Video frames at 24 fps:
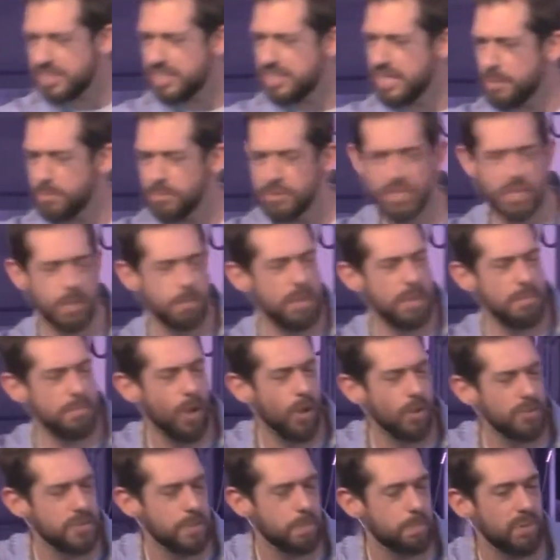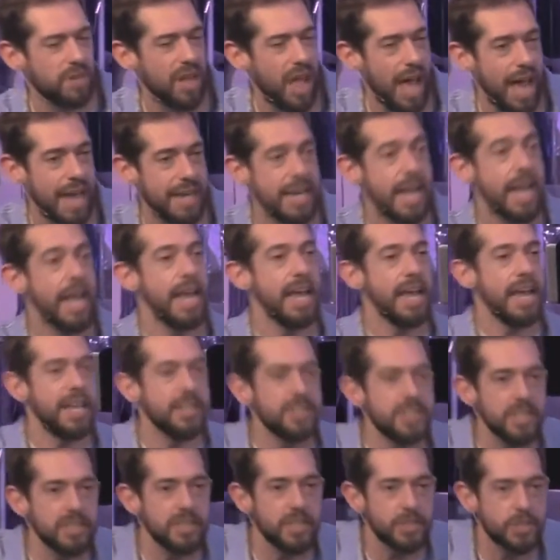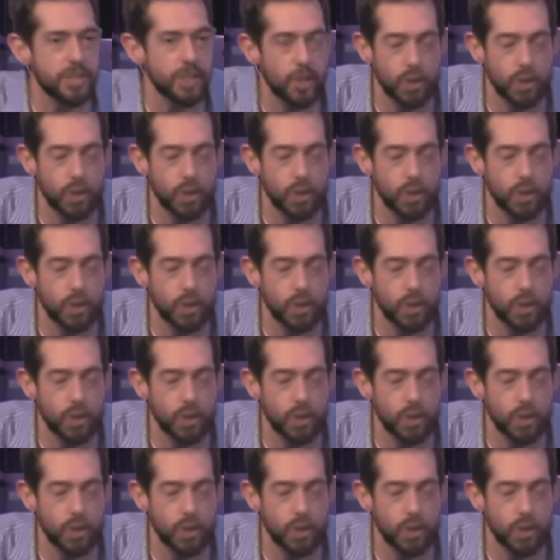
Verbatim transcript: them to be multiplied. Isn't this a